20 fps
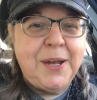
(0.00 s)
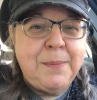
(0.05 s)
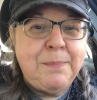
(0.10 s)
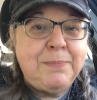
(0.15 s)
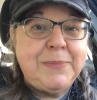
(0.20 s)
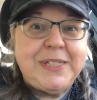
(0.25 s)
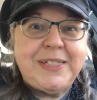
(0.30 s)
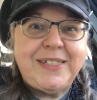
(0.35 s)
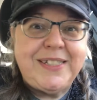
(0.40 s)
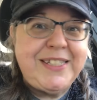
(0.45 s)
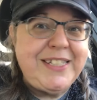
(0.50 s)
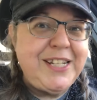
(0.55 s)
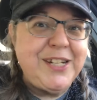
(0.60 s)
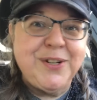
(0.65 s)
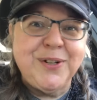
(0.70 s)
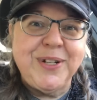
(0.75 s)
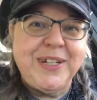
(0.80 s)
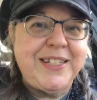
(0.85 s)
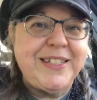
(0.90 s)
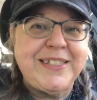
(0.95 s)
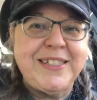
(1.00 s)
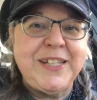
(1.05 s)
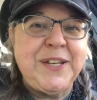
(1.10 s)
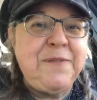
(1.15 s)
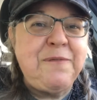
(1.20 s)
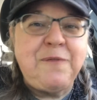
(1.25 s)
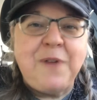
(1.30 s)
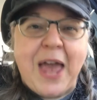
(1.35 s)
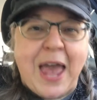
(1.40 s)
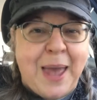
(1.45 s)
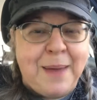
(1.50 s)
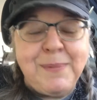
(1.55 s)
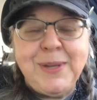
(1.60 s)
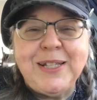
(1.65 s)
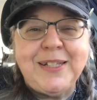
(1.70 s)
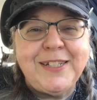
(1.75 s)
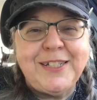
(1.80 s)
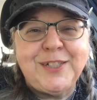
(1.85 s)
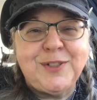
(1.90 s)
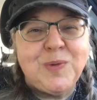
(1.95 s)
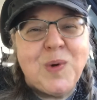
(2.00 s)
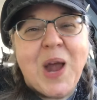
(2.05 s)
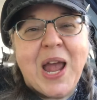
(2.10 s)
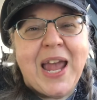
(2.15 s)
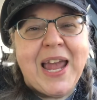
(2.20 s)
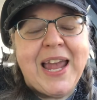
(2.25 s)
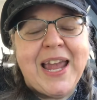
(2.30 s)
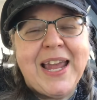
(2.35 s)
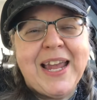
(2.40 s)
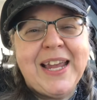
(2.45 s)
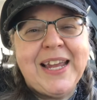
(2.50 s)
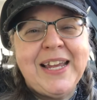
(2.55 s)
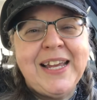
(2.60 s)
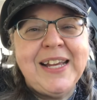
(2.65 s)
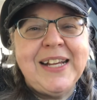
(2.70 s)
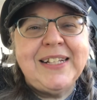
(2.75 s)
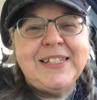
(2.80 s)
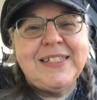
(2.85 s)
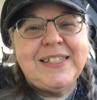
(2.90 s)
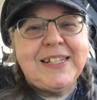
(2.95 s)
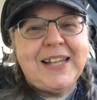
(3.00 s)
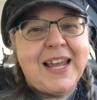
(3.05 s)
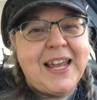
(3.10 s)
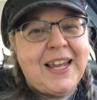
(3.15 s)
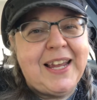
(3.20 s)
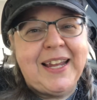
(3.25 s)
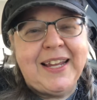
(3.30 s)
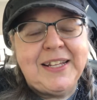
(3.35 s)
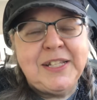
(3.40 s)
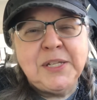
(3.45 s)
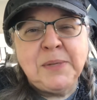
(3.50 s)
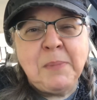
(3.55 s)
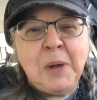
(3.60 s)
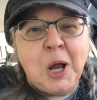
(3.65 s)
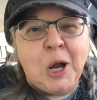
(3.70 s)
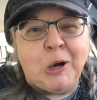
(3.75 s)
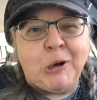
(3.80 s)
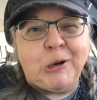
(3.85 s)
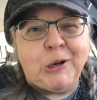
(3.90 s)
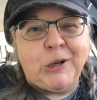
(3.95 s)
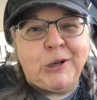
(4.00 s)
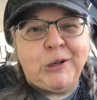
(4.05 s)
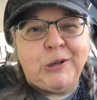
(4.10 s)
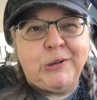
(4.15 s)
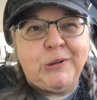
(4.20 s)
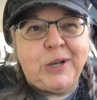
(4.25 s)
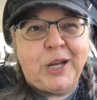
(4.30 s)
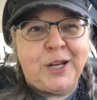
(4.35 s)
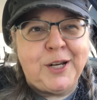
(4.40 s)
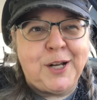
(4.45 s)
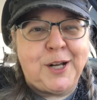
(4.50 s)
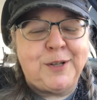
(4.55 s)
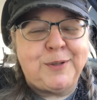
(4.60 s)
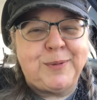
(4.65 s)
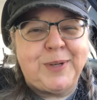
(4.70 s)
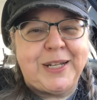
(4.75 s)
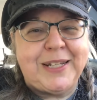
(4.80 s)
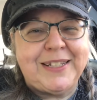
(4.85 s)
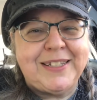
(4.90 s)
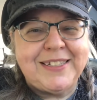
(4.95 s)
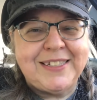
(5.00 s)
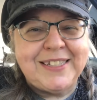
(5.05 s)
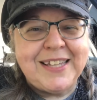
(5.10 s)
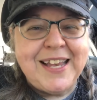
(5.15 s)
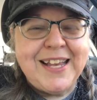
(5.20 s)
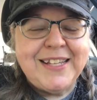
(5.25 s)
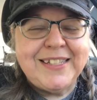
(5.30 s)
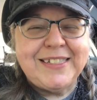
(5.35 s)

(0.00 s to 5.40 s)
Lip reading: mysteriously fabulous way today, tomorrow, and always.